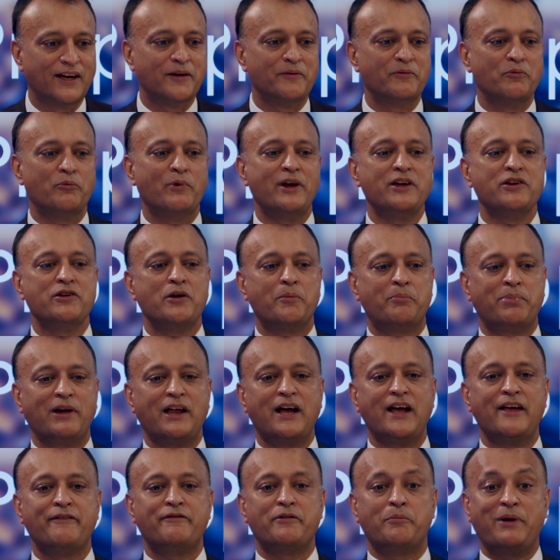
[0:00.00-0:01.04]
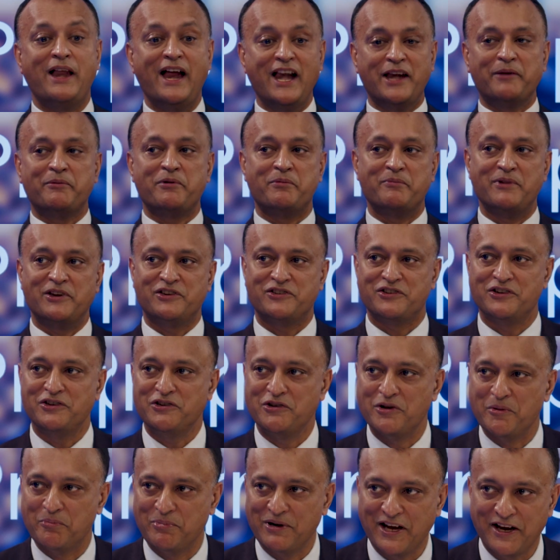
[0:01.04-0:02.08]
when you apply for planning permission, you
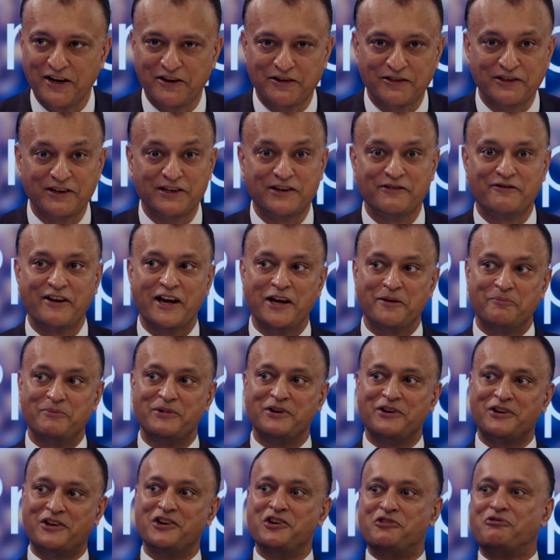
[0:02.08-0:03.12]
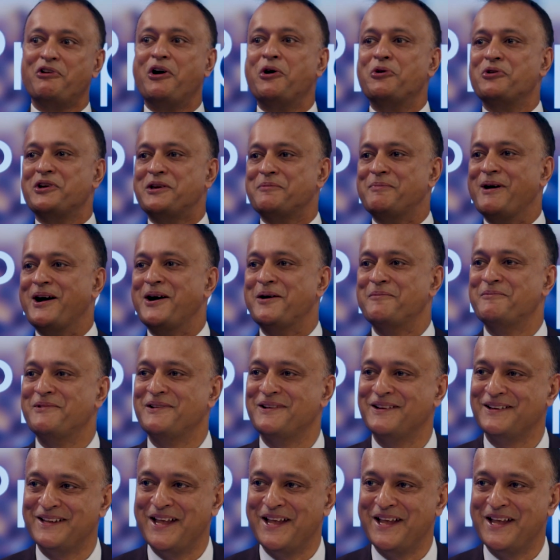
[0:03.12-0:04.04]
apply to the Development Control Department.